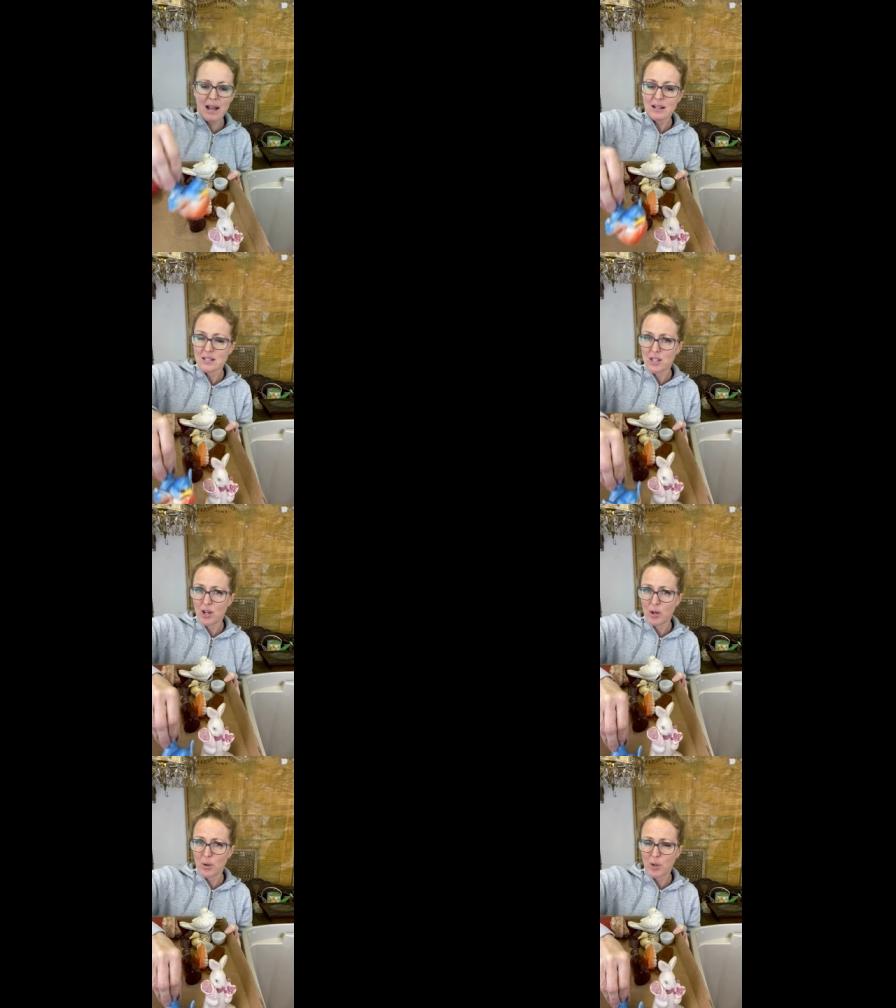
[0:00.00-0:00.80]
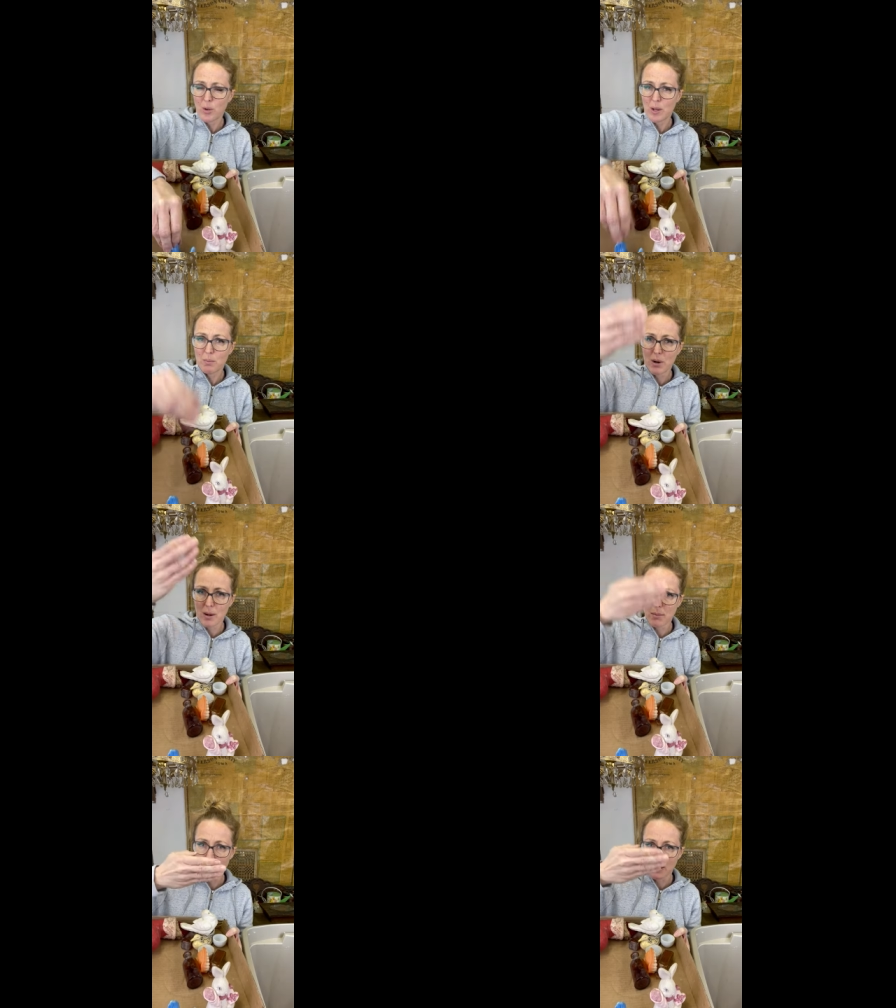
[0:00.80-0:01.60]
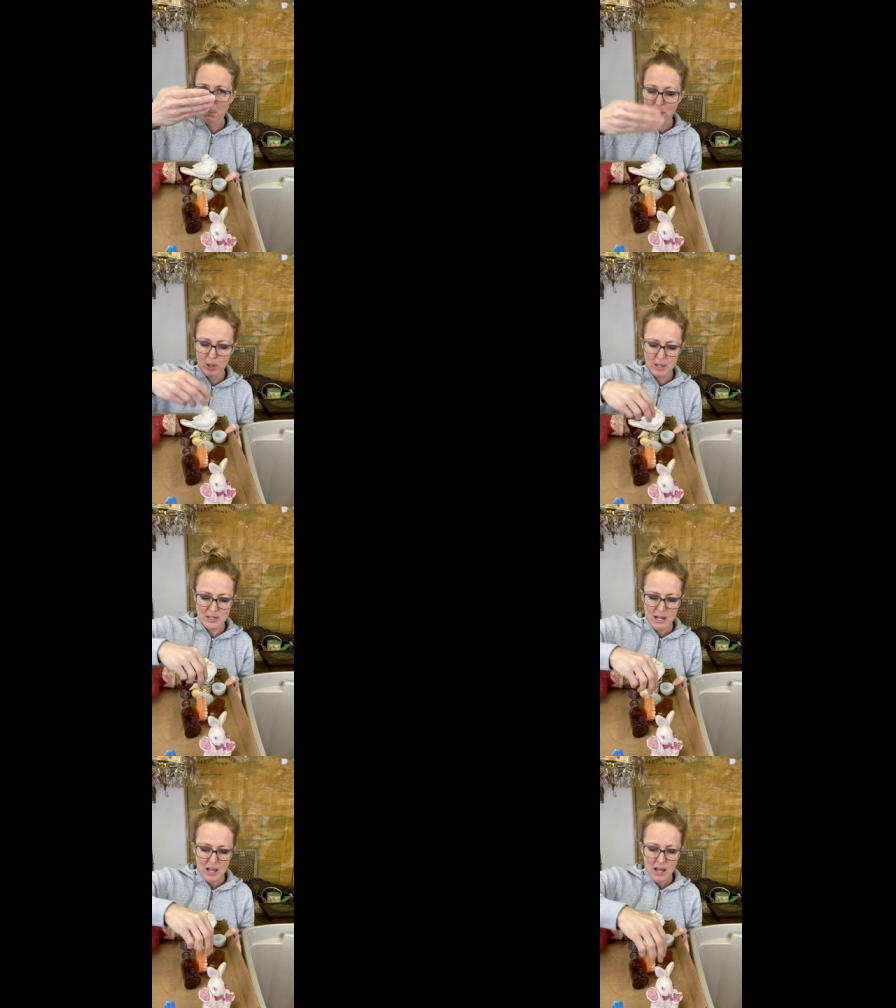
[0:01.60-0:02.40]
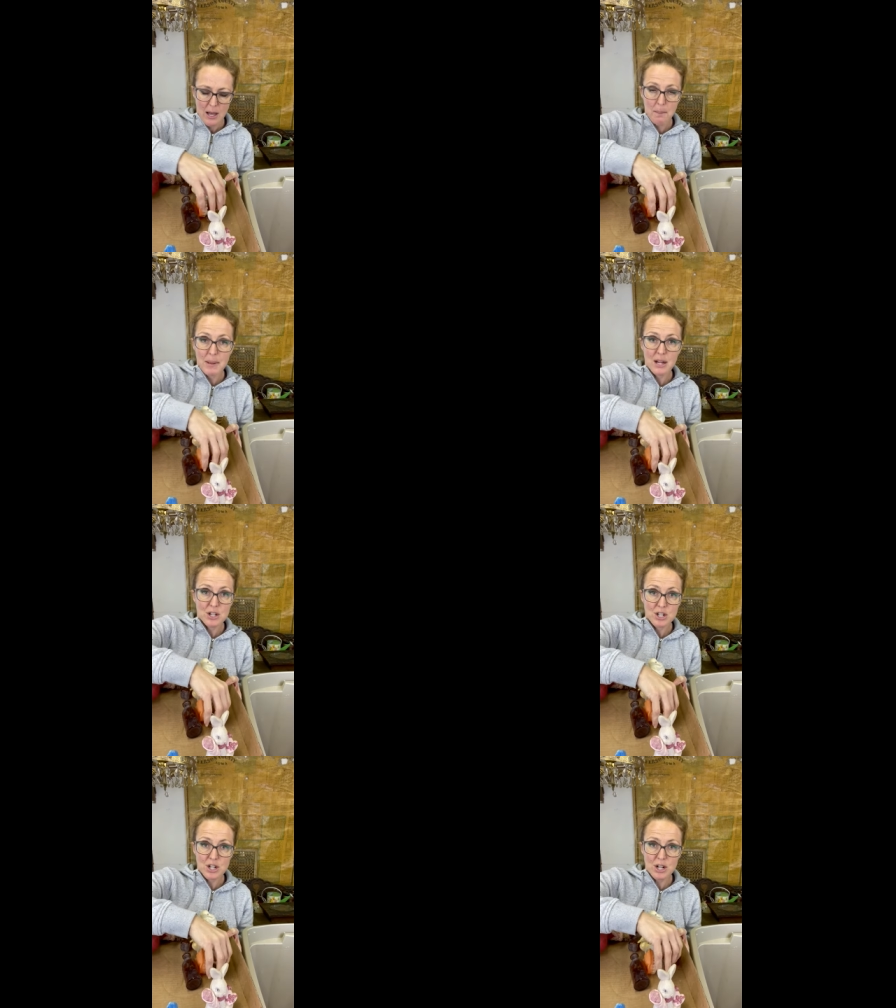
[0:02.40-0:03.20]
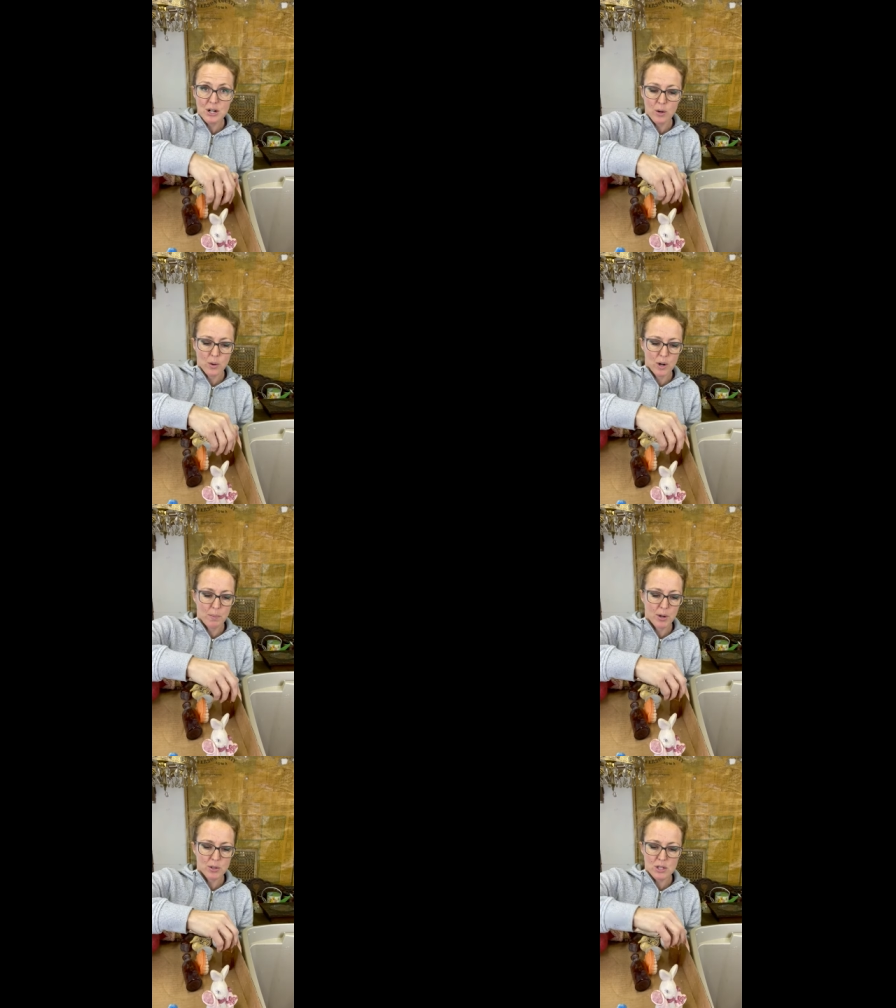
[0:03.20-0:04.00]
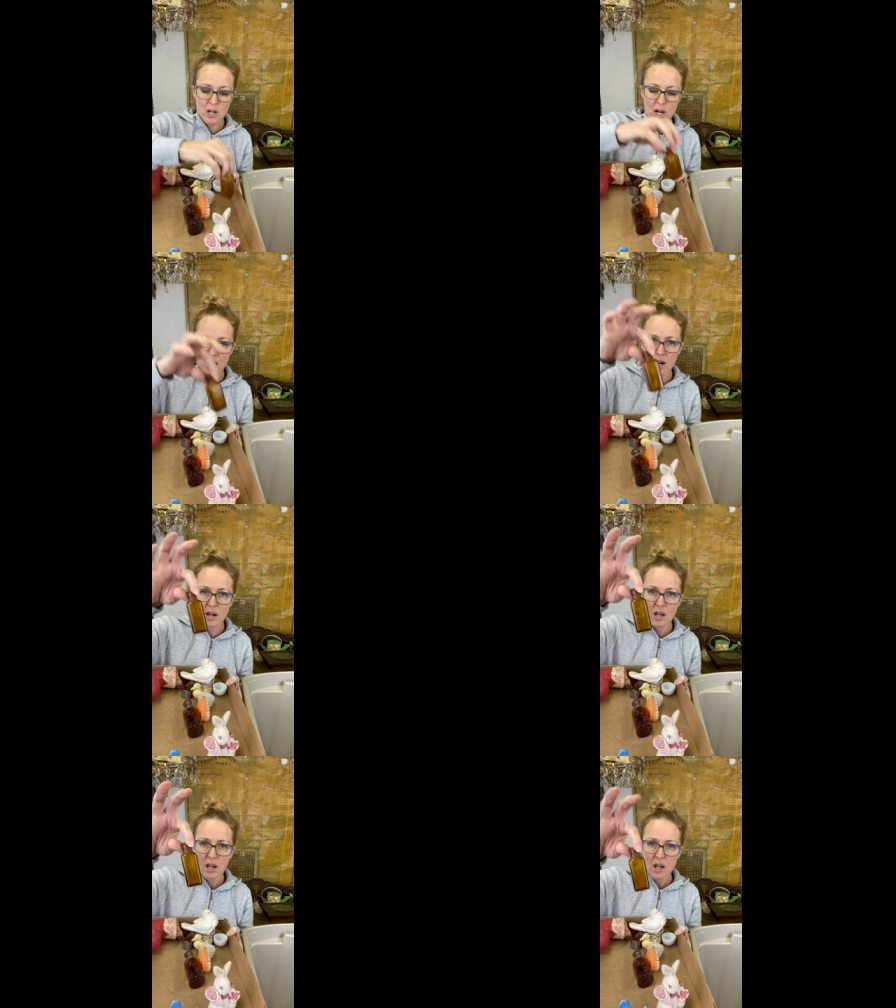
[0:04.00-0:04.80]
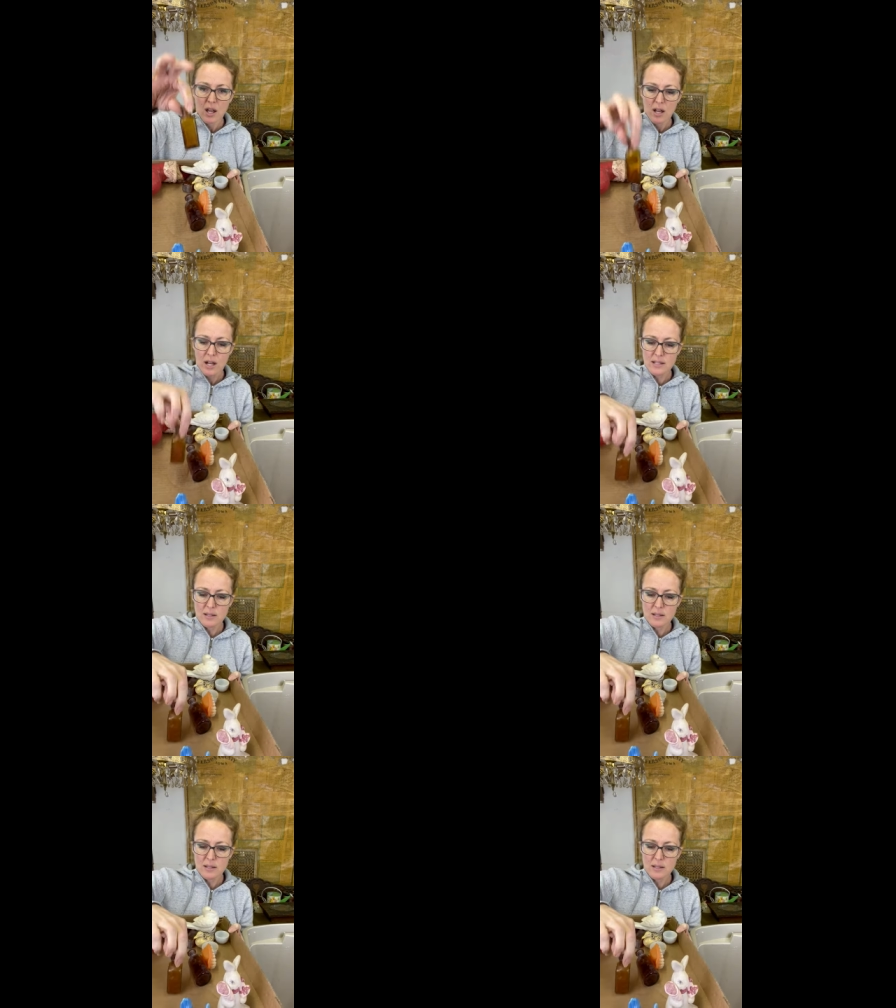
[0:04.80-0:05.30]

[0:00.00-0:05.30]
so you can probably put a picture or a postcard. Got some